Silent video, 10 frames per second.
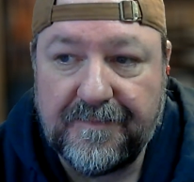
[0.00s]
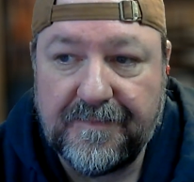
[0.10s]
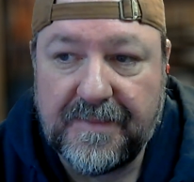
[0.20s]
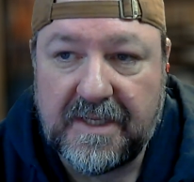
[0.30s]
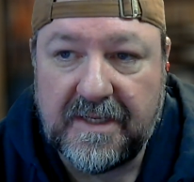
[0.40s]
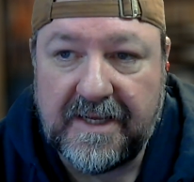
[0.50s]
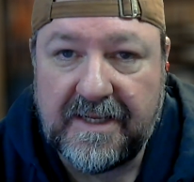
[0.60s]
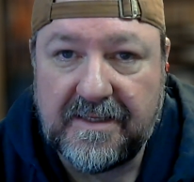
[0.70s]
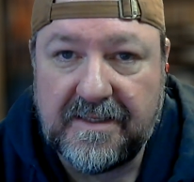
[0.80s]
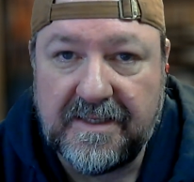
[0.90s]

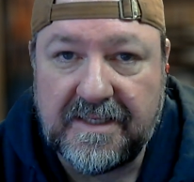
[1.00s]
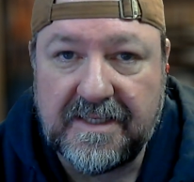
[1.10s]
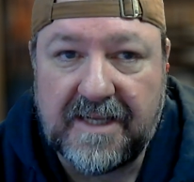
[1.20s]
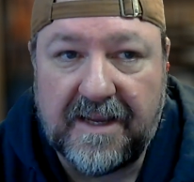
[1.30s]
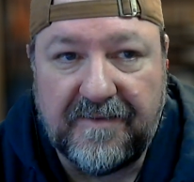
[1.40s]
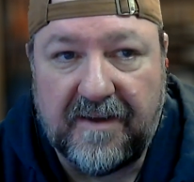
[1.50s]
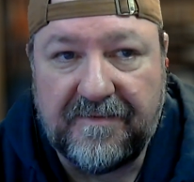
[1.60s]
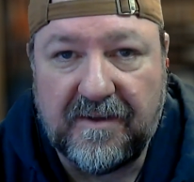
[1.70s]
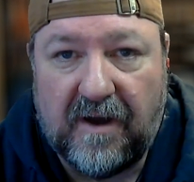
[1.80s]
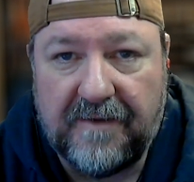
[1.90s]
Tonight, this is kind of an
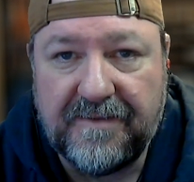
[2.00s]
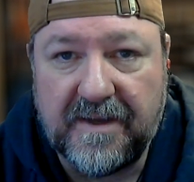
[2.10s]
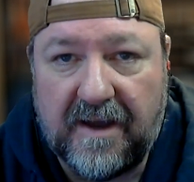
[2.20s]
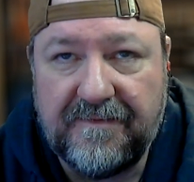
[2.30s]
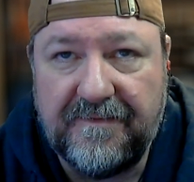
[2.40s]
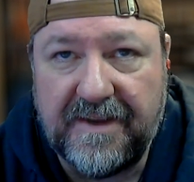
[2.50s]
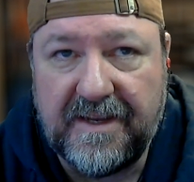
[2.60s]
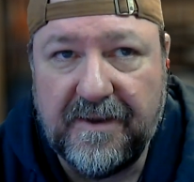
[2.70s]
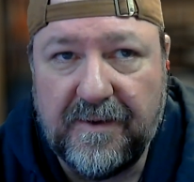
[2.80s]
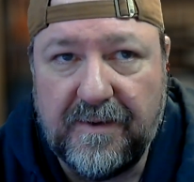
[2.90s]
off the cuff
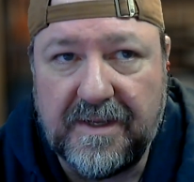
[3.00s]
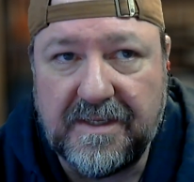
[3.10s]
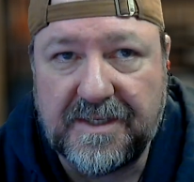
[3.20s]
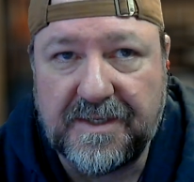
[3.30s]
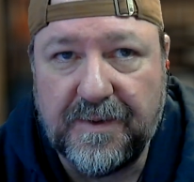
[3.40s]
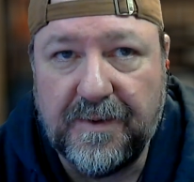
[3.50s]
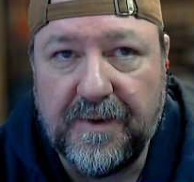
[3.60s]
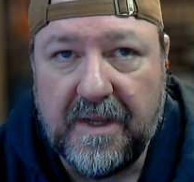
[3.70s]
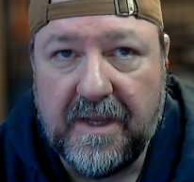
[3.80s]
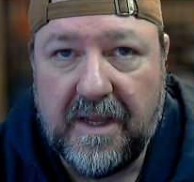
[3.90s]
video, and so
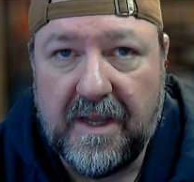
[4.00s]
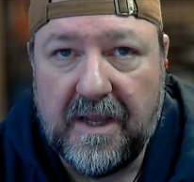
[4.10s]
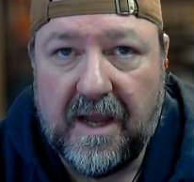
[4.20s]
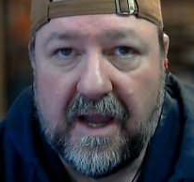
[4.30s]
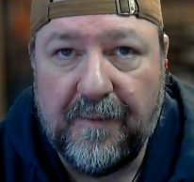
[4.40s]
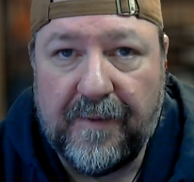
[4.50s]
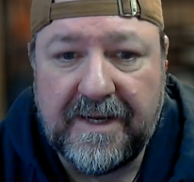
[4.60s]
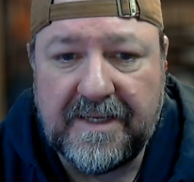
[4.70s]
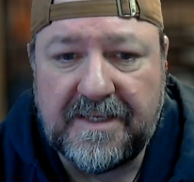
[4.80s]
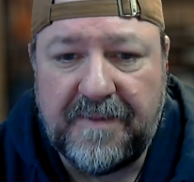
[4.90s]
I wanted
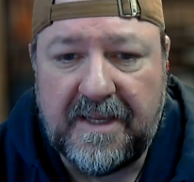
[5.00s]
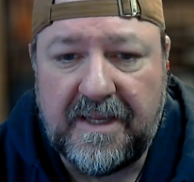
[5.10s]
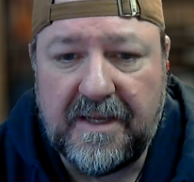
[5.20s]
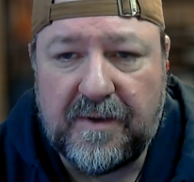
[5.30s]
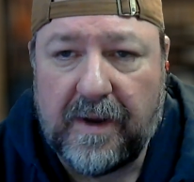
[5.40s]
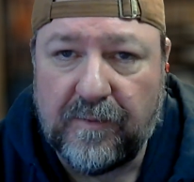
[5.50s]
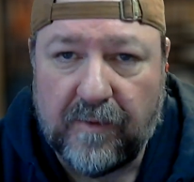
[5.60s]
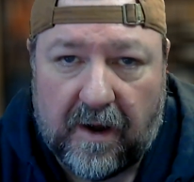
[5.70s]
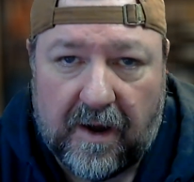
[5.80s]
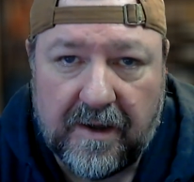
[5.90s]
it to be quite
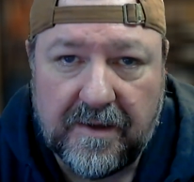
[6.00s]
raw.